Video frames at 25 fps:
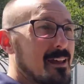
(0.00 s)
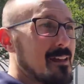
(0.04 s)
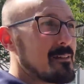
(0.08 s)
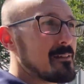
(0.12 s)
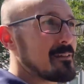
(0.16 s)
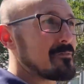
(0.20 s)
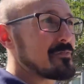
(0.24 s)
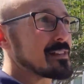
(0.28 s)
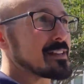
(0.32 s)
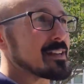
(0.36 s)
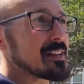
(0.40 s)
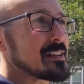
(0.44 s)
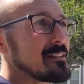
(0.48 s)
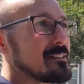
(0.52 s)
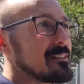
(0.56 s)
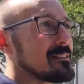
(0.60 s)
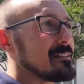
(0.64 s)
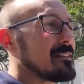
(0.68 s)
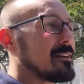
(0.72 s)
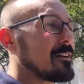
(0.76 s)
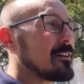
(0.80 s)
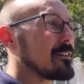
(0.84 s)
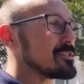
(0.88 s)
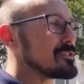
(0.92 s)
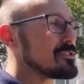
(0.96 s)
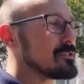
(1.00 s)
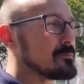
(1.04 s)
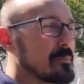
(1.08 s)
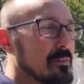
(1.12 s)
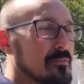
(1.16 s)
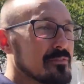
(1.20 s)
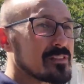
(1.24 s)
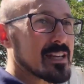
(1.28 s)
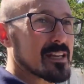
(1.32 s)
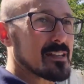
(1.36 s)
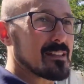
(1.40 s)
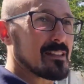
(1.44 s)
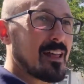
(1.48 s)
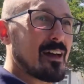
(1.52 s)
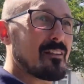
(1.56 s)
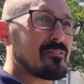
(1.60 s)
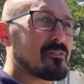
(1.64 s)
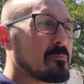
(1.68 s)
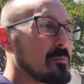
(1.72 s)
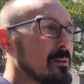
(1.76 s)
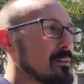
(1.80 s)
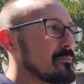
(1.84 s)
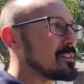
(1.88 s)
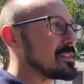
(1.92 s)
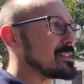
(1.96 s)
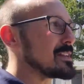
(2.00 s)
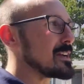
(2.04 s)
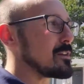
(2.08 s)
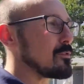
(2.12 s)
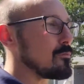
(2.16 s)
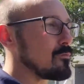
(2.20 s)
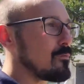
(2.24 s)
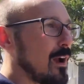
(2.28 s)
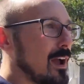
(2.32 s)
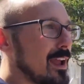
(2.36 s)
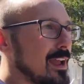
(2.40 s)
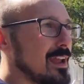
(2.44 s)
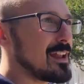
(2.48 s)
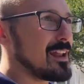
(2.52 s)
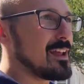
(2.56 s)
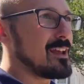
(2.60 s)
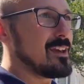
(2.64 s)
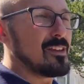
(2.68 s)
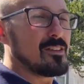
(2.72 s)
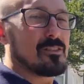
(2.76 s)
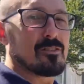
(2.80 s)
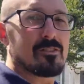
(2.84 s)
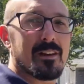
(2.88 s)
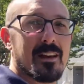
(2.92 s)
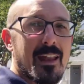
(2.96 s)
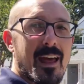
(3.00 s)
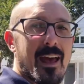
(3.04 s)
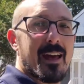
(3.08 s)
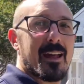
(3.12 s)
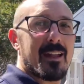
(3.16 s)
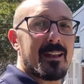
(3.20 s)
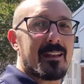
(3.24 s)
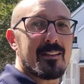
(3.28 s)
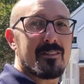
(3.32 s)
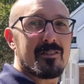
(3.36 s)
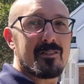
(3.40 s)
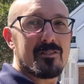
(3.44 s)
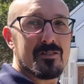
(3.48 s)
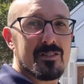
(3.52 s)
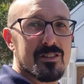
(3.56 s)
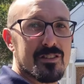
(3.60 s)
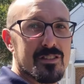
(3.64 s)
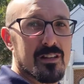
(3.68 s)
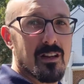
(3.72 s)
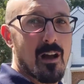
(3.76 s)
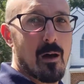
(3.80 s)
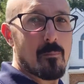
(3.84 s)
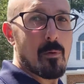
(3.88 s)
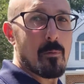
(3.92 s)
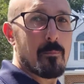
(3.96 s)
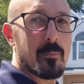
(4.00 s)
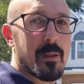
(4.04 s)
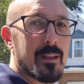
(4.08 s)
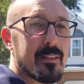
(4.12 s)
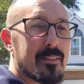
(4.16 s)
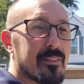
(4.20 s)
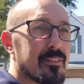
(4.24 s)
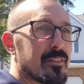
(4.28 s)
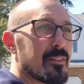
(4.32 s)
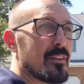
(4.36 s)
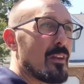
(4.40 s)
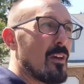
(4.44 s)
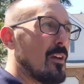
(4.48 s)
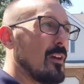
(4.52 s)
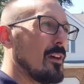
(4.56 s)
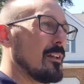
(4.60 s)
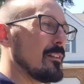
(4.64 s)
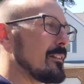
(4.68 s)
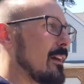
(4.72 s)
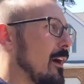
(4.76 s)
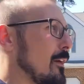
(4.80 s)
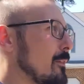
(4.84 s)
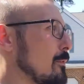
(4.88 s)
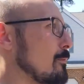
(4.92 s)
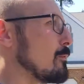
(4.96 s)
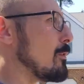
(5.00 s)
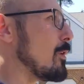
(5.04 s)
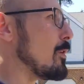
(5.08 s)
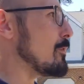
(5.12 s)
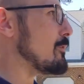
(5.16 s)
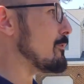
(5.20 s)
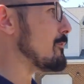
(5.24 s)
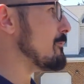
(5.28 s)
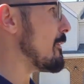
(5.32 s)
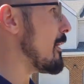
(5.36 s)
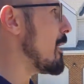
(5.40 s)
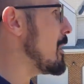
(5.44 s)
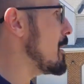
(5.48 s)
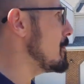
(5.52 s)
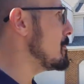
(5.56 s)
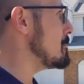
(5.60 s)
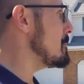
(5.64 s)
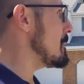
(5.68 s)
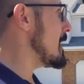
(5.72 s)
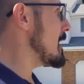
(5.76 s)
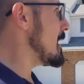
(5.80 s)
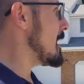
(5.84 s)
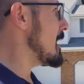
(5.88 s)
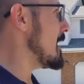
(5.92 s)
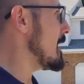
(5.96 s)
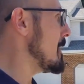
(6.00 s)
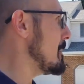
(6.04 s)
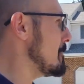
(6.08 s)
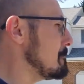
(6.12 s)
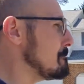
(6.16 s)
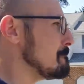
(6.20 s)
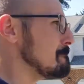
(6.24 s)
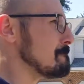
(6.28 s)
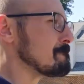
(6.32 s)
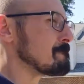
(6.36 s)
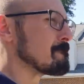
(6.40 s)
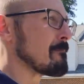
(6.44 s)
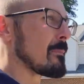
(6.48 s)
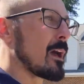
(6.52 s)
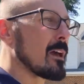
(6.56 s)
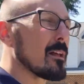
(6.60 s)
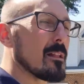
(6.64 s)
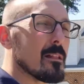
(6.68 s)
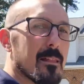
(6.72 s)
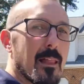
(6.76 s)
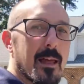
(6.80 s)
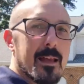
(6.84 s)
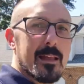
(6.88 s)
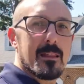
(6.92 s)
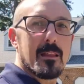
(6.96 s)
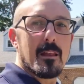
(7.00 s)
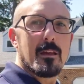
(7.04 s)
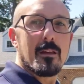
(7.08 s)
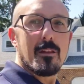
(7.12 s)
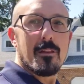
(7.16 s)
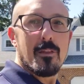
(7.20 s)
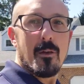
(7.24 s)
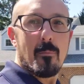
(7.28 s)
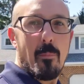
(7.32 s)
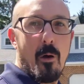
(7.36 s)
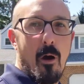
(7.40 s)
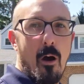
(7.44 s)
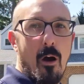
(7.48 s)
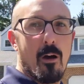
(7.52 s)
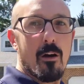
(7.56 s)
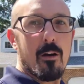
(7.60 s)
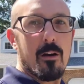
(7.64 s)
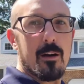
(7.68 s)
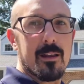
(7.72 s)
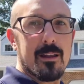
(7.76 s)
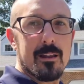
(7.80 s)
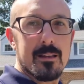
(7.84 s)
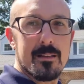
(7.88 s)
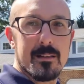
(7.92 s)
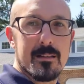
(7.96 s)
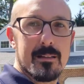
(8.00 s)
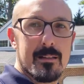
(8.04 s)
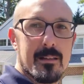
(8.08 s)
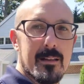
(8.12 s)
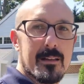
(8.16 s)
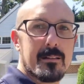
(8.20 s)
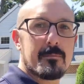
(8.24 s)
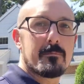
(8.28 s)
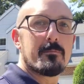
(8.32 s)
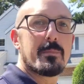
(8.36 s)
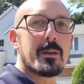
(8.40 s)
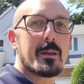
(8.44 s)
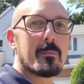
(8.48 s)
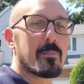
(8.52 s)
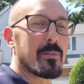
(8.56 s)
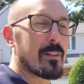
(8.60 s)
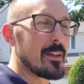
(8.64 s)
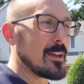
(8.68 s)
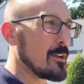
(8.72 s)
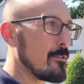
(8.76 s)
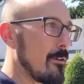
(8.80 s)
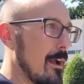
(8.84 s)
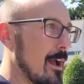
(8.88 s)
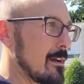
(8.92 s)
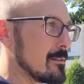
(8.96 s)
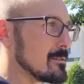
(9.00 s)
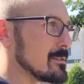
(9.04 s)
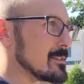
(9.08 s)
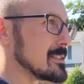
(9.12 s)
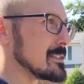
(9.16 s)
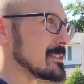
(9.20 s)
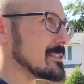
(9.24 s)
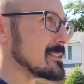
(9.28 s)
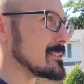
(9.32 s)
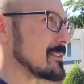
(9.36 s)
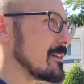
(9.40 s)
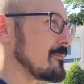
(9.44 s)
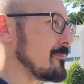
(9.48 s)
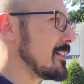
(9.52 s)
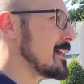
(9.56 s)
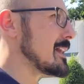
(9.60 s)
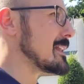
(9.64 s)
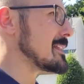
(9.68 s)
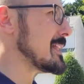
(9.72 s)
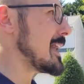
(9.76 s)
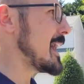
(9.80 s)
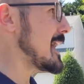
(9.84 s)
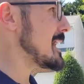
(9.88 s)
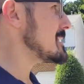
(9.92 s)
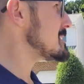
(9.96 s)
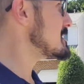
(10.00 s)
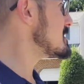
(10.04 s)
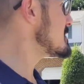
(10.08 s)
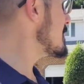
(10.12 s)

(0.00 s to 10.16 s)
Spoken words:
If you take if you take a left, but if you take a right, you can head, and you're just a couple minutes down the road from like the park and big playgrounds and stuff like that.